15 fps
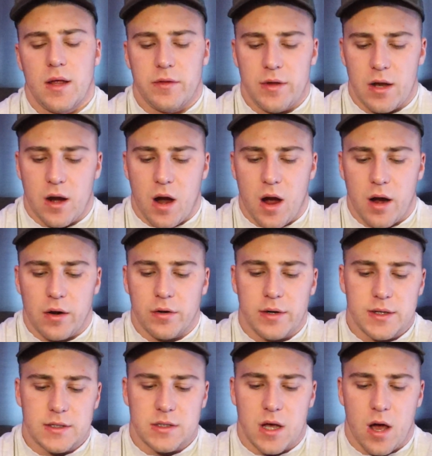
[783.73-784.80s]
The
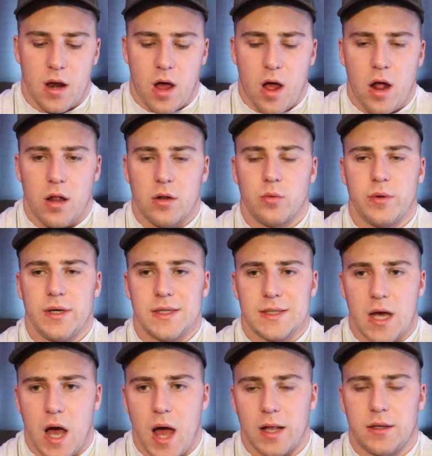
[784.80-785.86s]
iron is not always
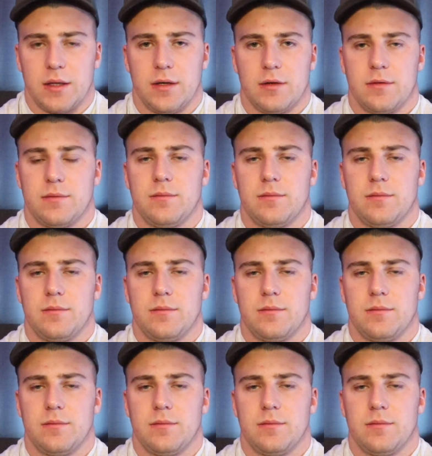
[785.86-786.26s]
hot.